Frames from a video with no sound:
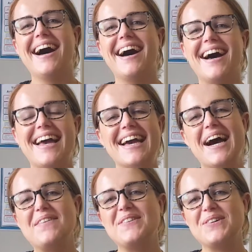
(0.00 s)
Hi,
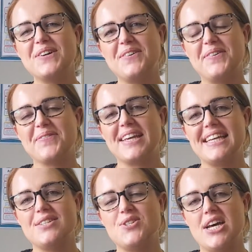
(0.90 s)
I'm Laura from
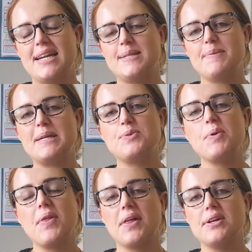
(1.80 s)
Kids Chatter Speech
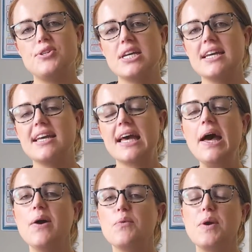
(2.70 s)
Pathology.
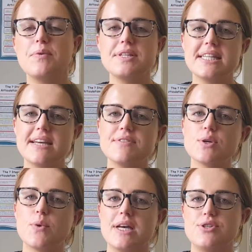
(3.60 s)
We received a
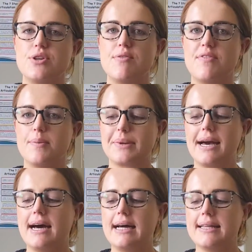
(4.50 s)
question from
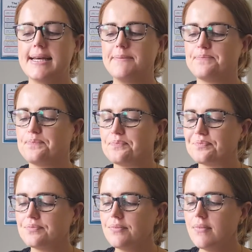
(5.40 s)
Carly.
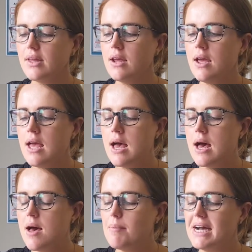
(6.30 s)

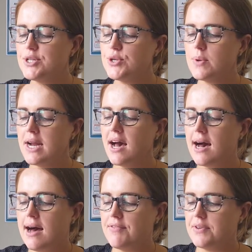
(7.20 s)
My
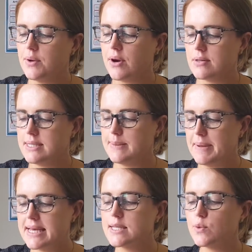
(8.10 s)
2.5-year-old
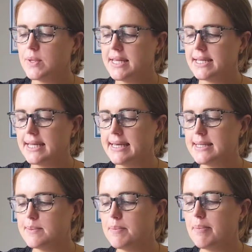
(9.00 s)
speaks with a
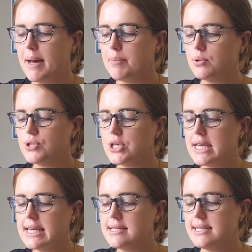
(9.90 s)
lisp by
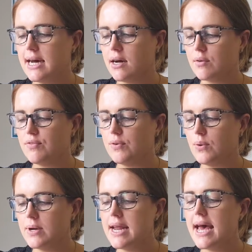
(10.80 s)
pushing his tongue
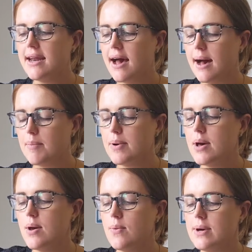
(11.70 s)
forward and up
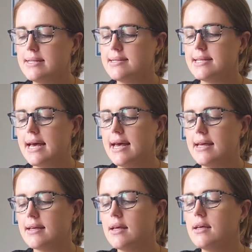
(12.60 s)
when
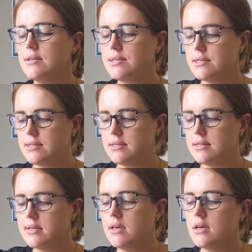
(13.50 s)
saying s.